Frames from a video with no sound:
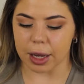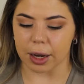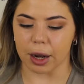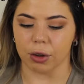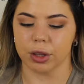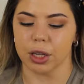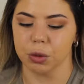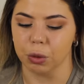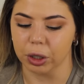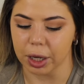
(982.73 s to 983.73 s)
and how
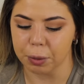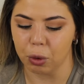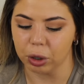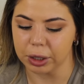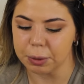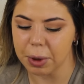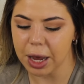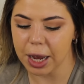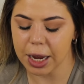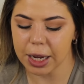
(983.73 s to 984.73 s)
things were like poorly
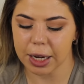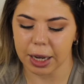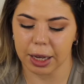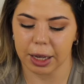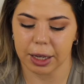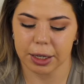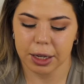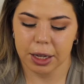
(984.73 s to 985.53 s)
made, and